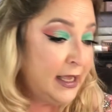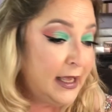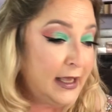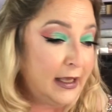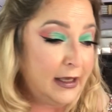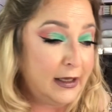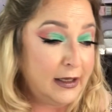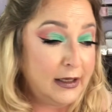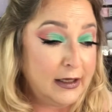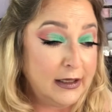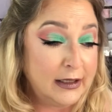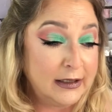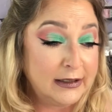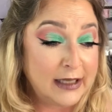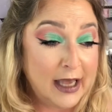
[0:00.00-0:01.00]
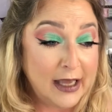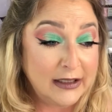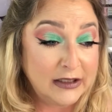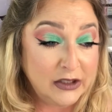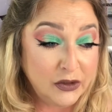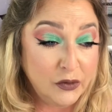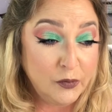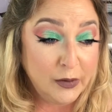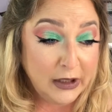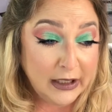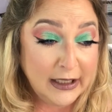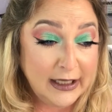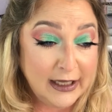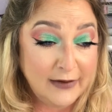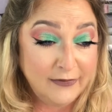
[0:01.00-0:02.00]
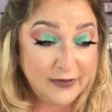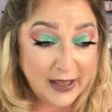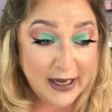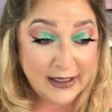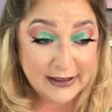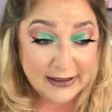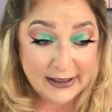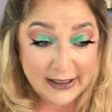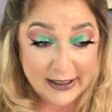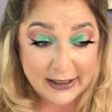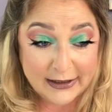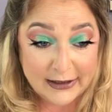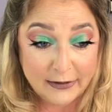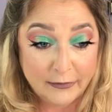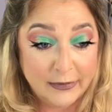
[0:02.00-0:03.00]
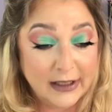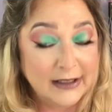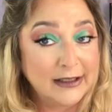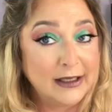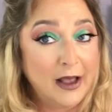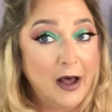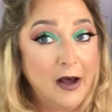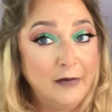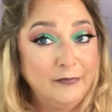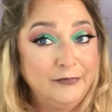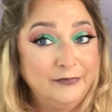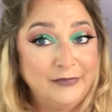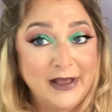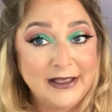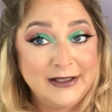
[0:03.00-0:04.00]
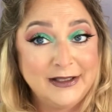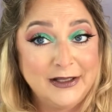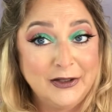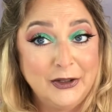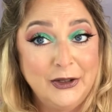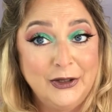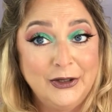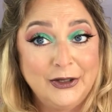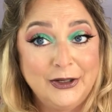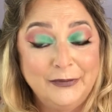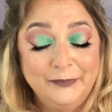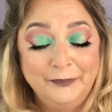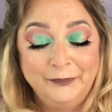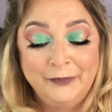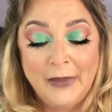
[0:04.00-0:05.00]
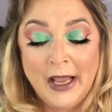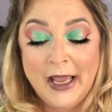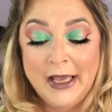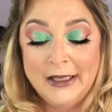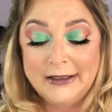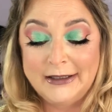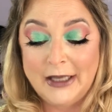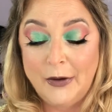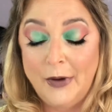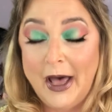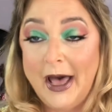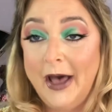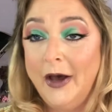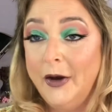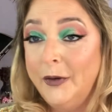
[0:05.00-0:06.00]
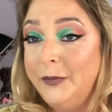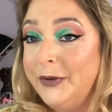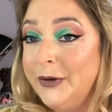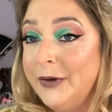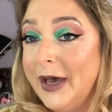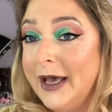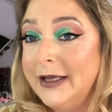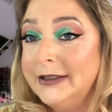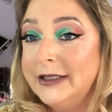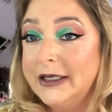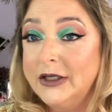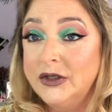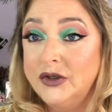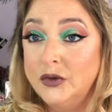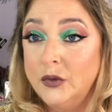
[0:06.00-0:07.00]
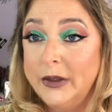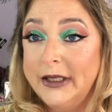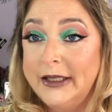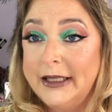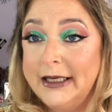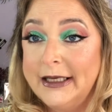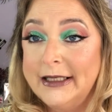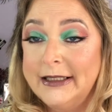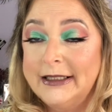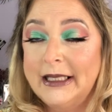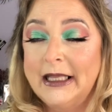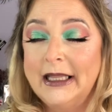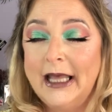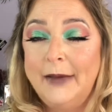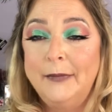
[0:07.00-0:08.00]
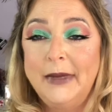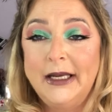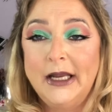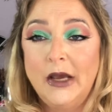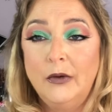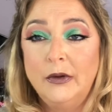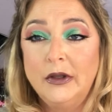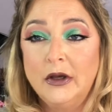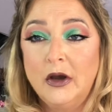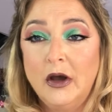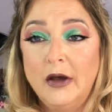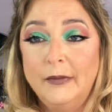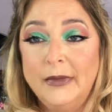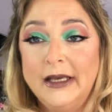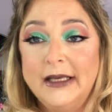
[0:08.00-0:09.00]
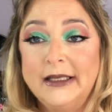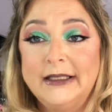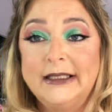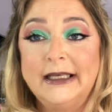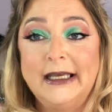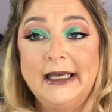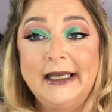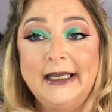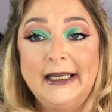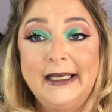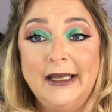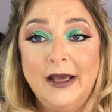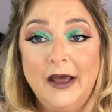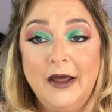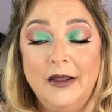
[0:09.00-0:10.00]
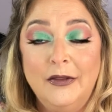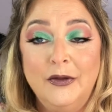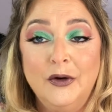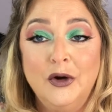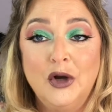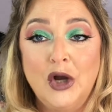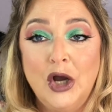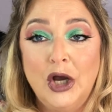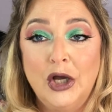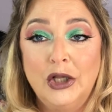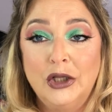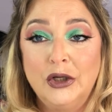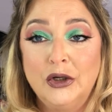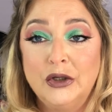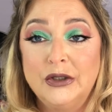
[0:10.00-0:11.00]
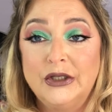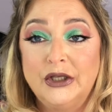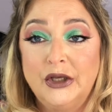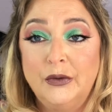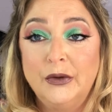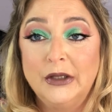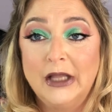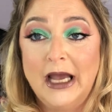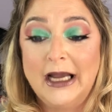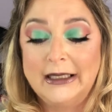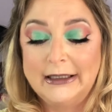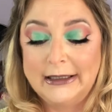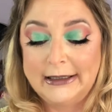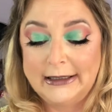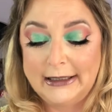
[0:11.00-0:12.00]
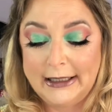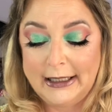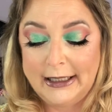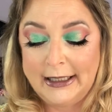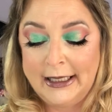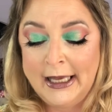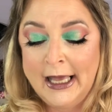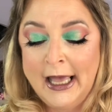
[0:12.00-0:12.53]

And I do believe that is it. That's the look. So I hope you guys enjoyed this. Let me know in the comments any other colors you would like to see.